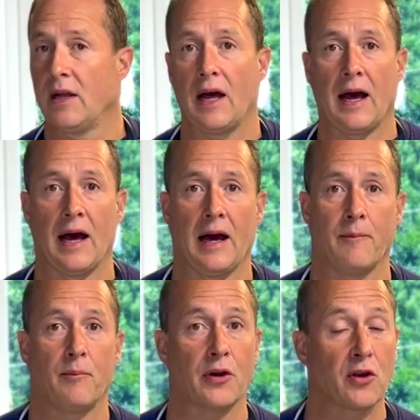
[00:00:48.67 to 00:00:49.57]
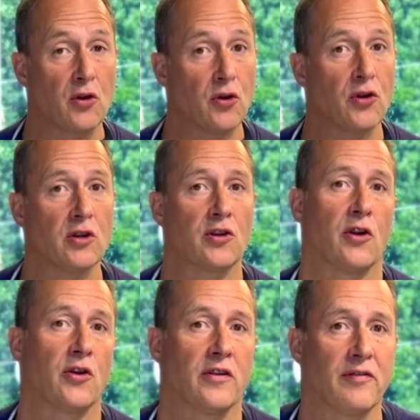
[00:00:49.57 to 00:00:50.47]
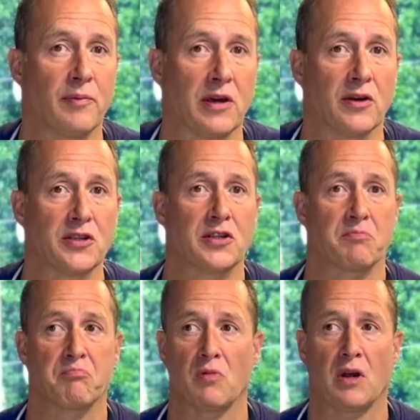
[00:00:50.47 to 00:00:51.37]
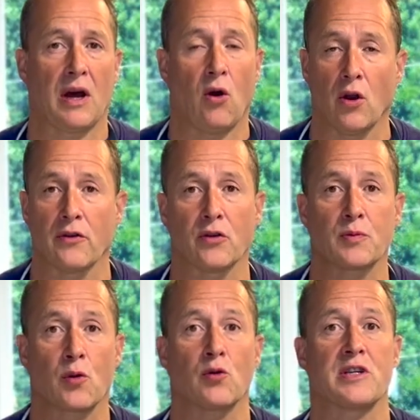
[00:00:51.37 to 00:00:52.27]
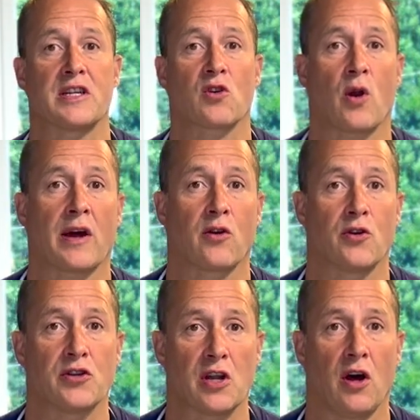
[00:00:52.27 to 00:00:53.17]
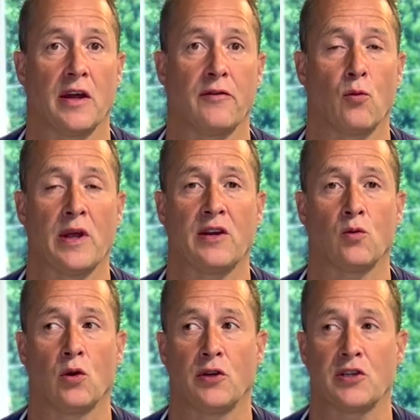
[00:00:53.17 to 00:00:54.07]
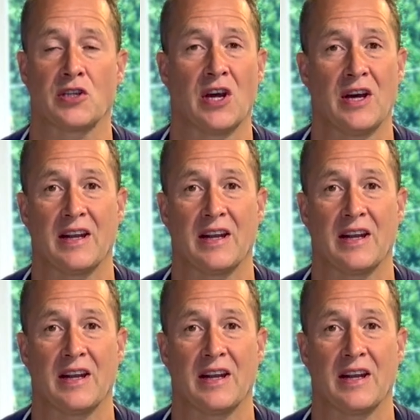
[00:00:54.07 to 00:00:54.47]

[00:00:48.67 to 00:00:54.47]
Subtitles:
But a good alternative, because all of those processed crackers, the high wheat ones,